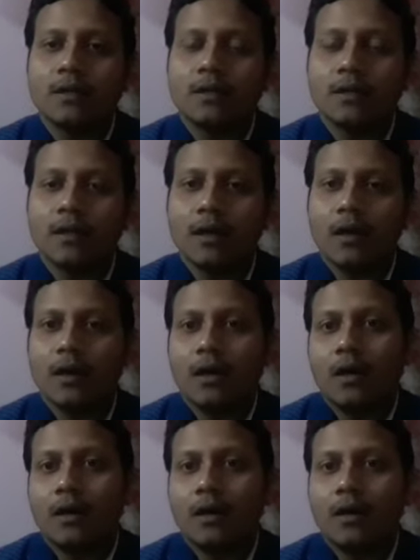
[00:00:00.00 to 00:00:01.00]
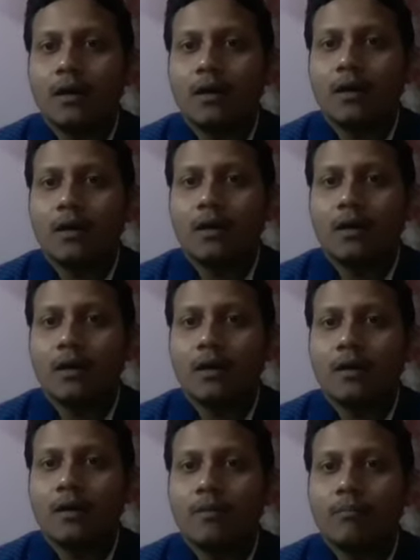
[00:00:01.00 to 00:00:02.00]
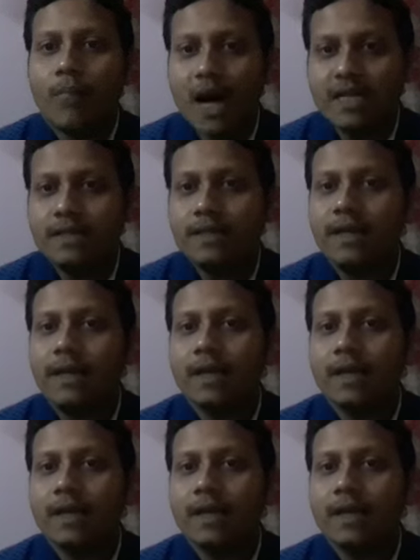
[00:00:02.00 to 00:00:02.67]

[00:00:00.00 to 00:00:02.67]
the binding